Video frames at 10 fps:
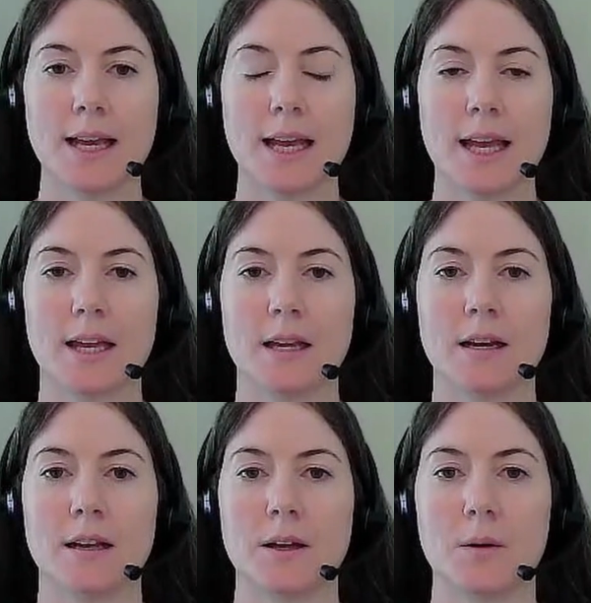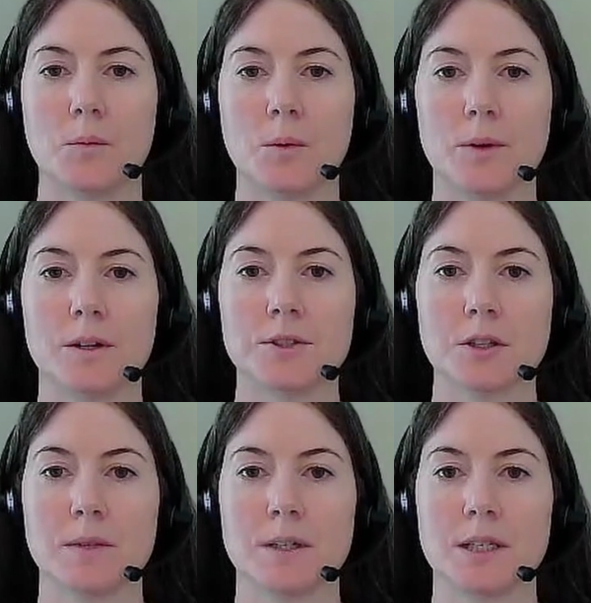And what we
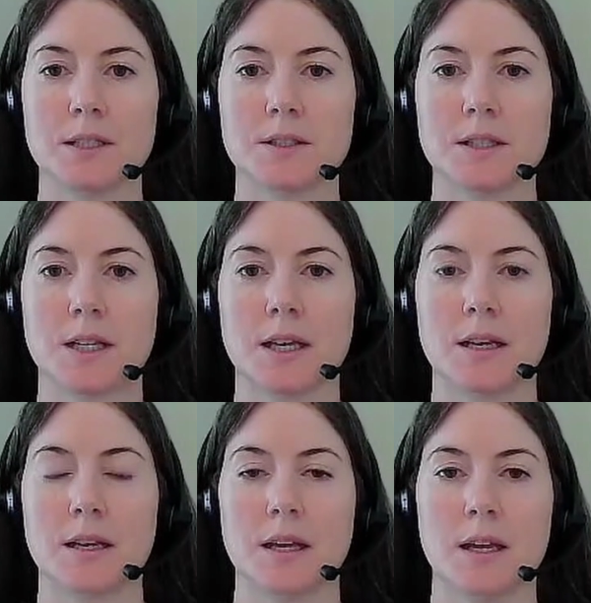determined is that